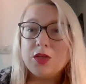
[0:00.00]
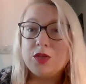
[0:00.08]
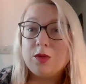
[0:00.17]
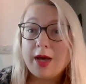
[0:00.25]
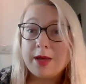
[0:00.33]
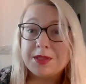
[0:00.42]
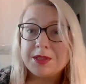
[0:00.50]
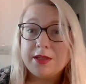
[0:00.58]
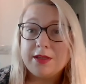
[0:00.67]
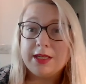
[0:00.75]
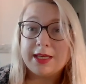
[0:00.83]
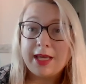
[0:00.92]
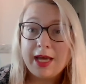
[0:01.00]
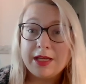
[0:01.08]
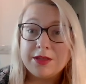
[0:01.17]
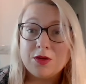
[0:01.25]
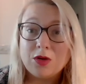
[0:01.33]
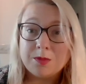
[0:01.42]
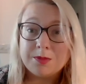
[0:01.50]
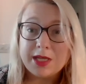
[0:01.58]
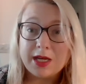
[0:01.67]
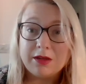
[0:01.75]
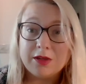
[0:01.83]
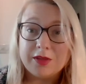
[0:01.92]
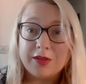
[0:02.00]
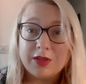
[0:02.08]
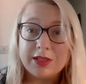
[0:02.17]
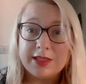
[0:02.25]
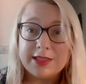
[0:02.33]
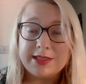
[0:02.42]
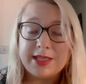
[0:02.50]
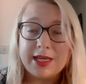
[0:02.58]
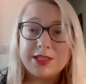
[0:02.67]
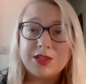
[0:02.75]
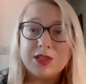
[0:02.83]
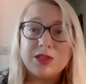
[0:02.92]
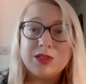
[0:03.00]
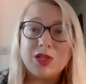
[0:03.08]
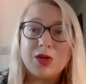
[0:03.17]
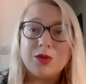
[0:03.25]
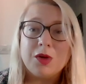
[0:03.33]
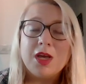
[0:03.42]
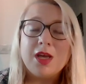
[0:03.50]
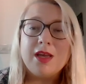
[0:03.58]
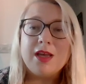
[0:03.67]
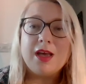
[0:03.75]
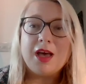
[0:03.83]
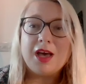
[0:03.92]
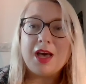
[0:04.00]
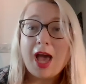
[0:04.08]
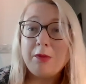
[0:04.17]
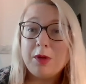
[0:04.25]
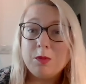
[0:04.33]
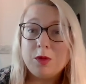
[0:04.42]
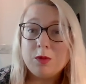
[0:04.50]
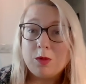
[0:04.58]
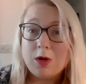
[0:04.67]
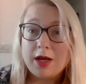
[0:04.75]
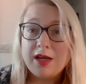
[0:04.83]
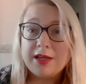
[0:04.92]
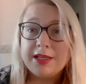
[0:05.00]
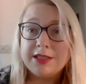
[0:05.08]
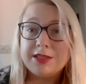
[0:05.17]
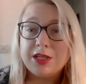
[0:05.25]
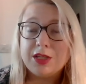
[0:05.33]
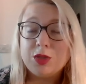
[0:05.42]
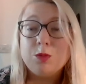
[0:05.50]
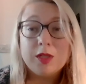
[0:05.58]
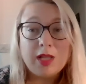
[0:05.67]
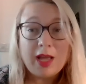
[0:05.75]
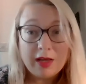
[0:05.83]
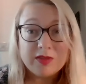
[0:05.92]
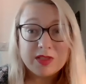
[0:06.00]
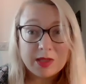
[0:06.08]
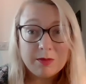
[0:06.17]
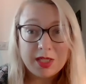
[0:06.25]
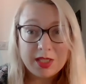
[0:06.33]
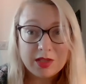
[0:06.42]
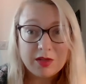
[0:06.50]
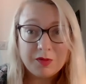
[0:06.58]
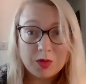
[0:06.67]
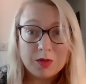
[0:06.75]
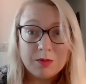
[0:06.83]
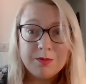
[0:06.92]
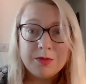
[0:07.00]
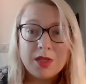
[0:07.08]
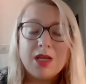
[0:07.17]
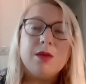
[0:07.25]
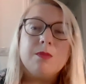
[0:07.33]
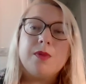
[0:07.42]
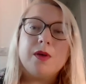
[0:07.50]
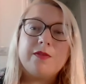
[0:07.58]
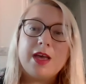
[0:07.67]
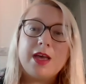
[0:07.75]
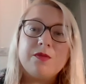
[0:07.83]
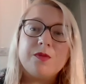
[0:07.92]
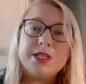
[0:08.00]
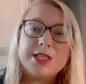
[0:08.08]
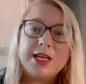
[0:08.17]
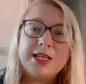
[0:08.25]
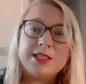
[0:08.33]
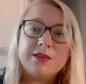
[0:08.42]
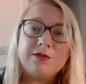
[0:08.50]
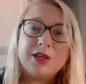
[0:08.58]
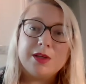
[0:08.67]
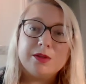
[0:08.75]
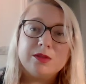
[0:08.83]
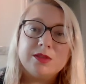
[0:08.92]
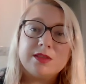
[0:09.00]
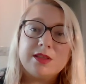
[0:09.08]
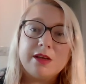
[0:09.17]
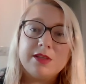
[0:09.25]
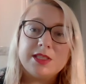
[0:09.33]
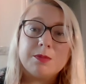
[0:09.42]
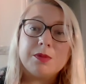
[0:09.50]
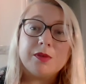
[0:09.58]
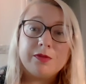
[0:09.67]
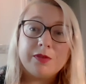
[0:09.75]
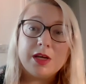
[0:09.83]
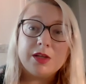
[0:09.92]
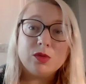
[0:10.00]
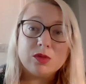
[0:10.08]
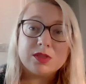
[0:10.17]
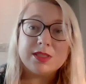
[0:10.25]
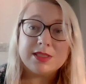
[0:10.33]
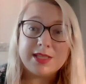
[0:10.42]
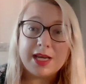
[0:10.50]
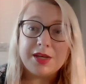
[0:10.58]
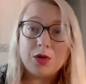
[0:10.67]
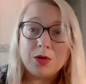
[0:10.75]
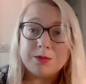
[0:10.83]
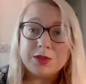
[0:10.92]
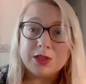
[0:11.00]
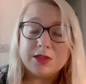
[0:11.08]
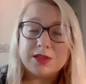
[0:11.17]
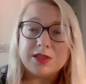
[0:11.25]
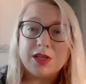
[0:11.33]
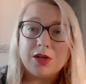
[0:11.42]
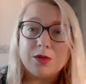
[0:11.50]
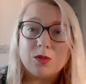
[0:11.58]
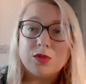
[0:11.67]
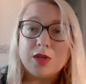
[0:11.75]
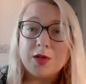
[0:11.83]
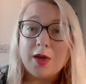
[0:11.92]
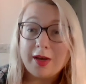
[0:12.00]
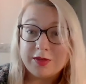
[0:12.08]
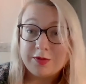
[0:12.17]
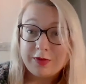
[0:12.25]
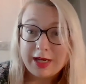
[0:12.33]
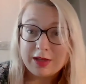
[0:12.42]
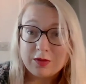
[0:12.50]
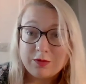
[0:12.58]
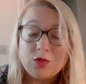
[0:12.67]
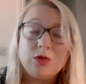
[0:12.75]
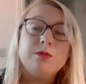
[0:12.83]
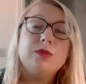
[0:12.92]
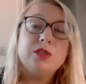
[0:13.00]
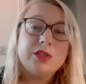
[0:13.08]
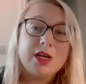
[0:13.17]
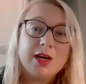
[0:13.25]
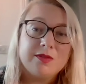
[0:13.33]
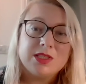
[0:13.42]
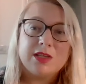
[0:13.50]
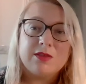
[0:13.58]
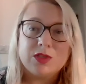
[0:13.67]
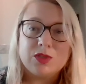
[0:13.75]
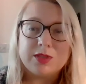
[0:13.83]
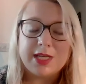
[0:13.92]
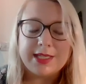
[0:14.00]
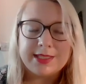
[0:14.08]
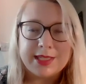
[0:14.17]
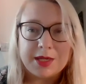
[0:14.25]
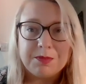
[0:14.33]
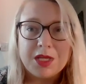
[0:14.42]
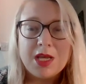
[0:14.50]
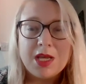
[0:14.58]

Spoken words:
You absolutely can opt out of giving this data. So how it will work is that you will have to complete the form, but for every data field, there is a prefer not to say option. So although you have to fill out the form, you don't have to give us your data.